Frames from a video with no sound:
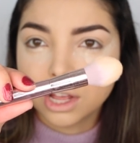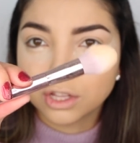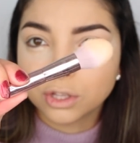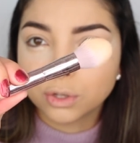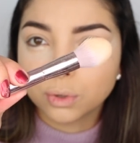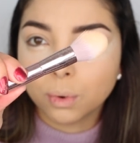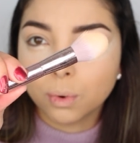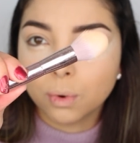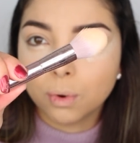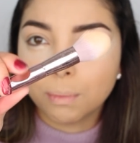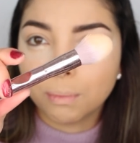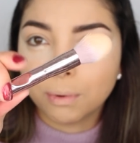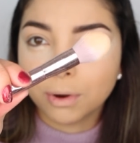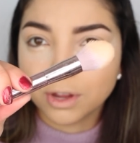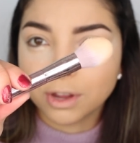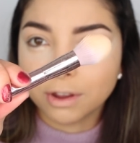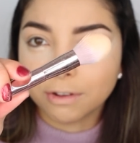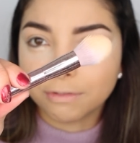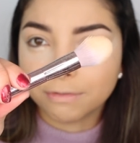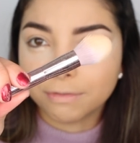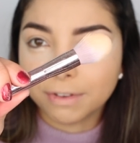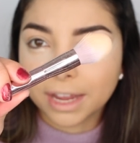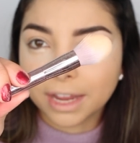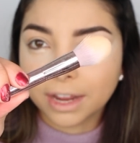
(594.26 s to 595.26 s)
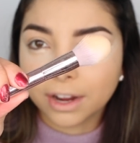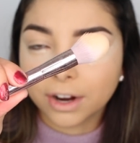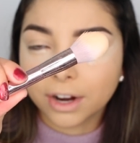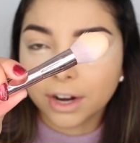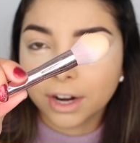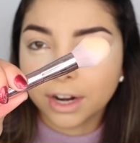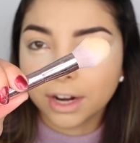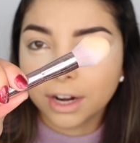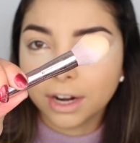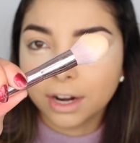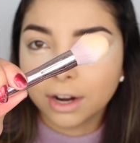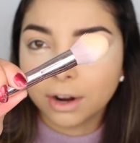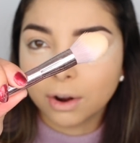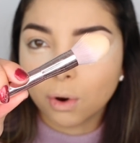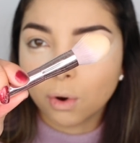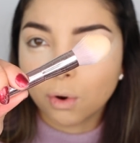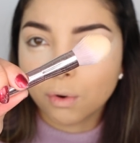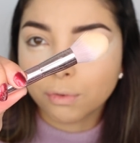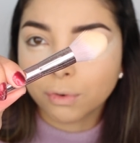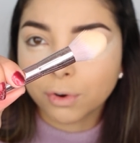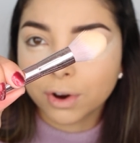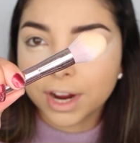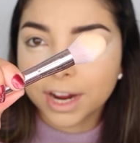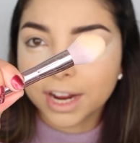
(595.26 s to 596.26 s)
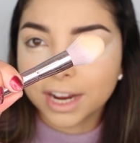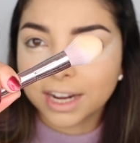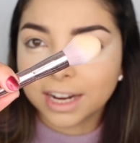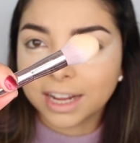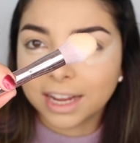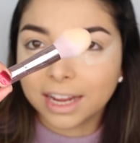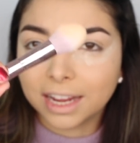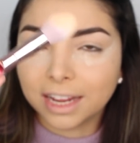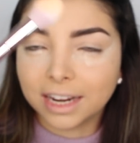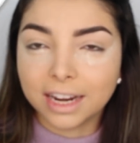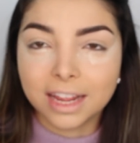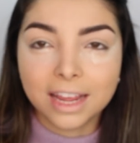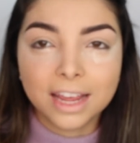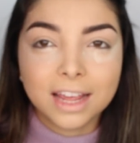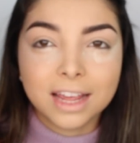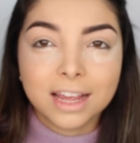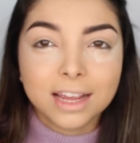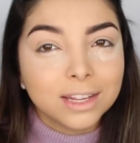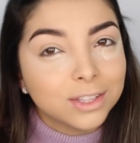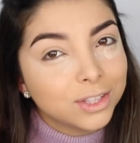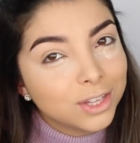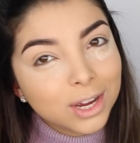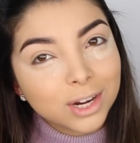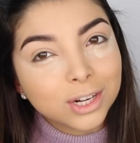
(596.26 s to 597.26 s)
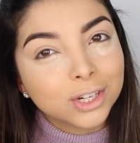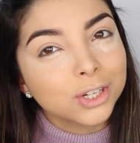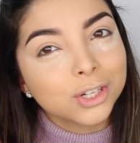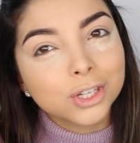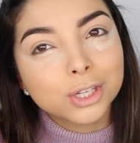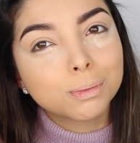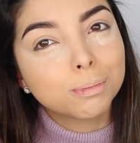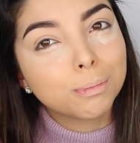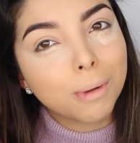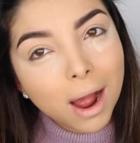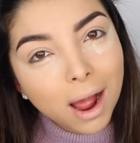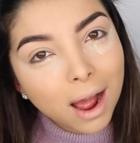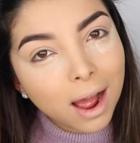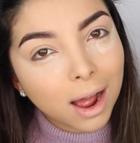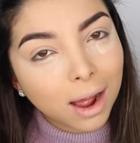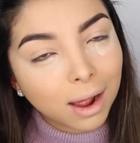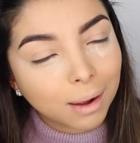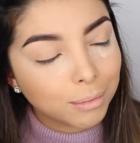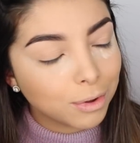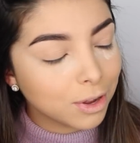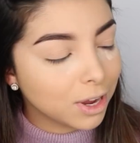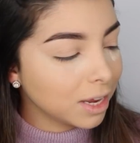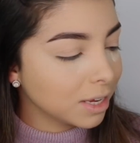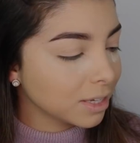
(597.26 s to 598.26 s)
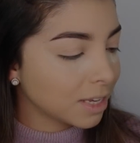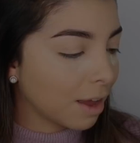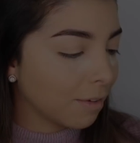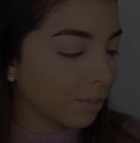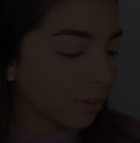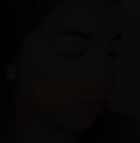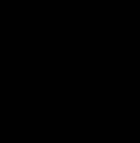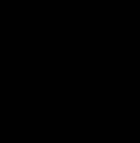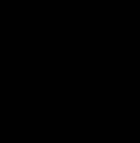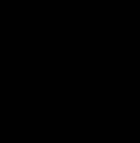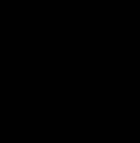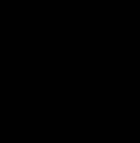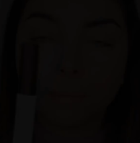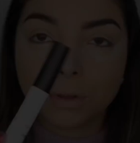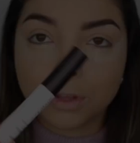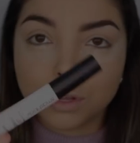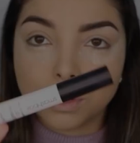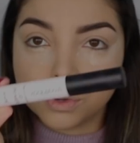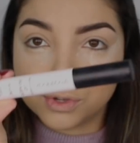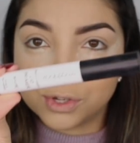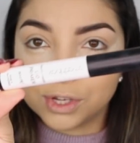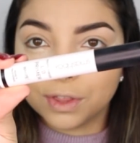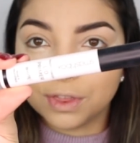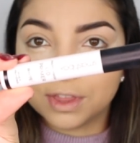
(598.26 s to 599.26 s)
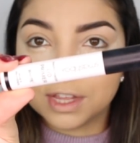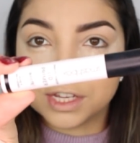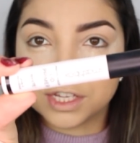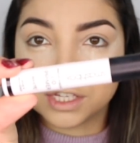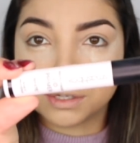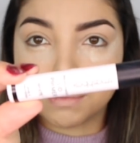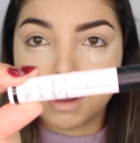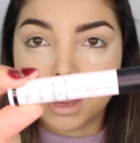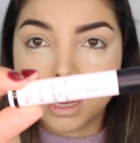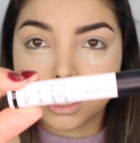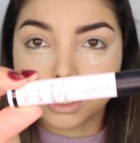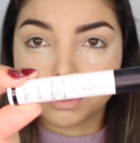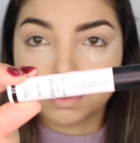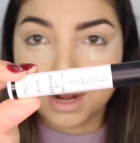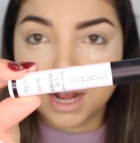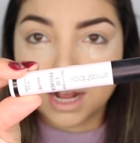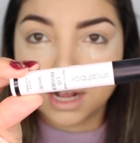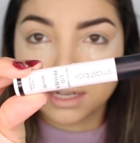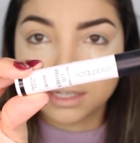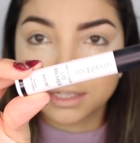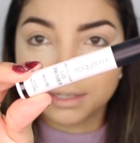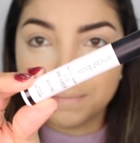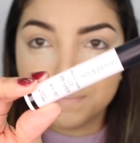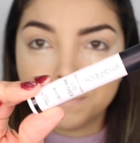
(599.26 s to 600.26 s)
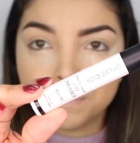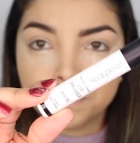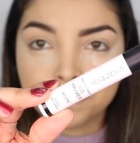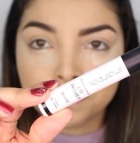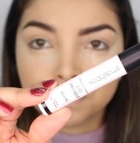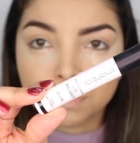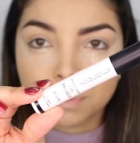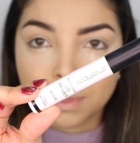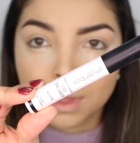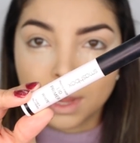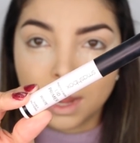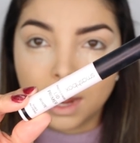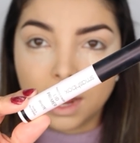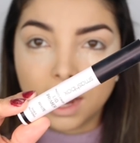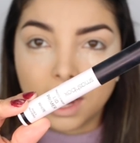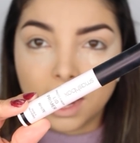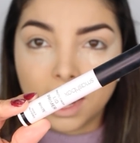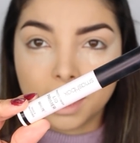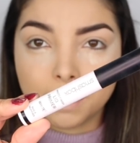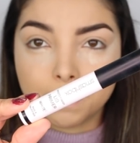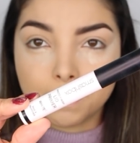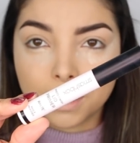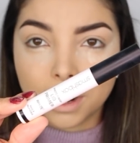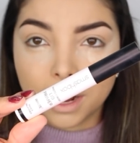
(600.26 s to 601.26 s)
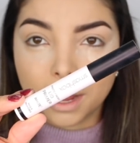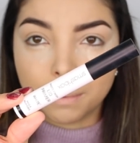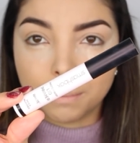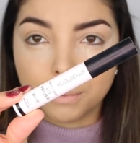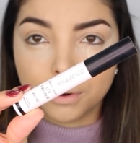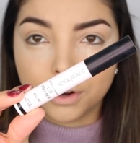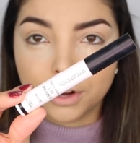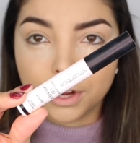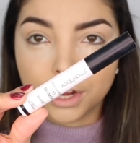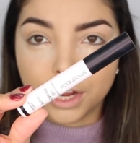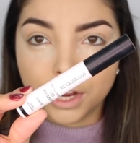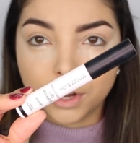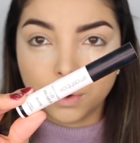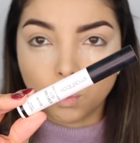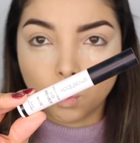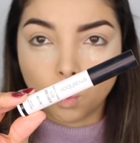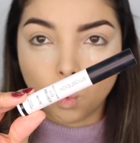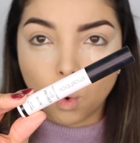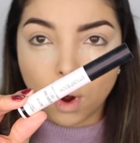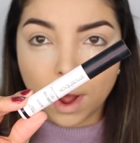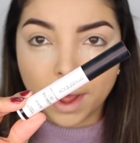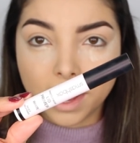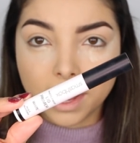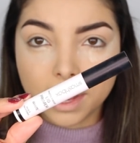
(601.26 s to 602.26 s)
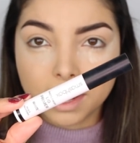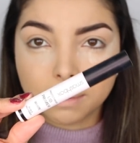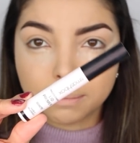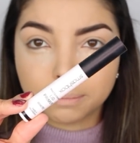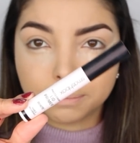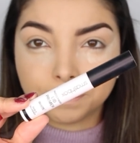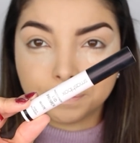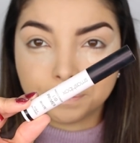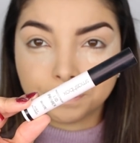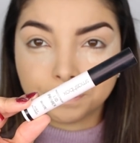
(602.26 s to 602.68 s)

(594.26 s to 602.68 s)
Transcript: to put your finger over it, and they're just bomb. You guys have to check. I'm gonna be using this Smashbox eye primer in white,